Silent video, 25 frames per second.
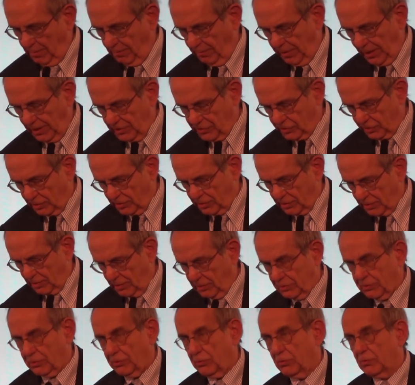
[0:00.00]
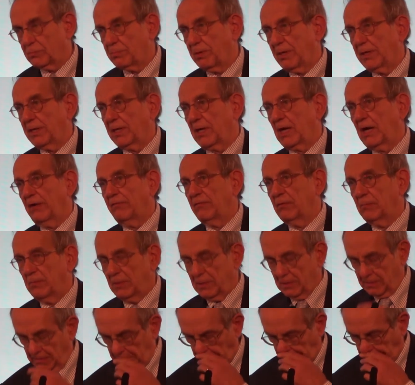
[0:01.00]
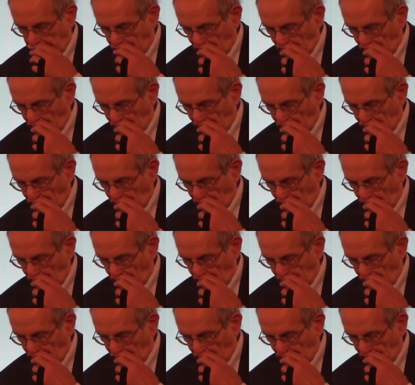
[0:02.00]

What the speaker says: budget introduced by the government